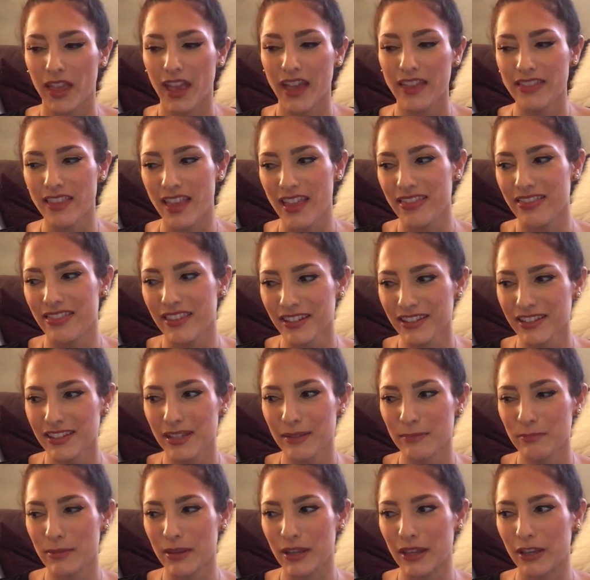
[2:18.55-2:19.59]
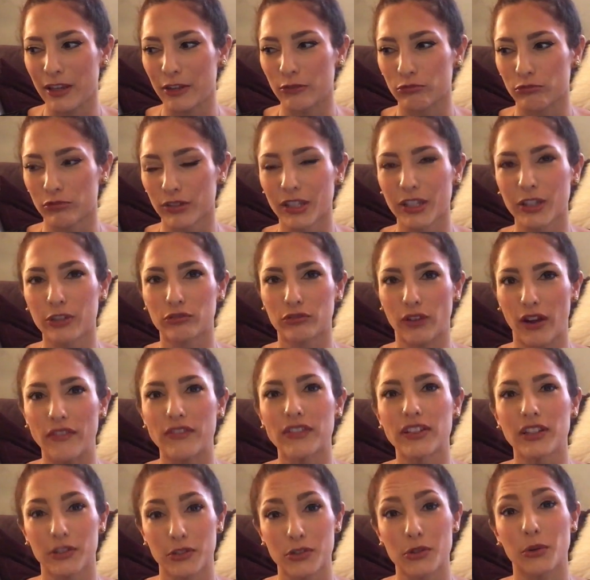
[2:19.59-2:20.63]
And this can be really
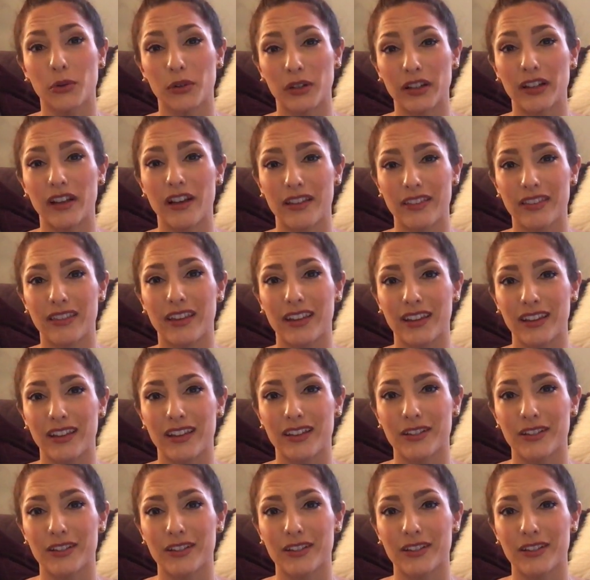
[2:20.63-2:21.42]
revelatory, I think,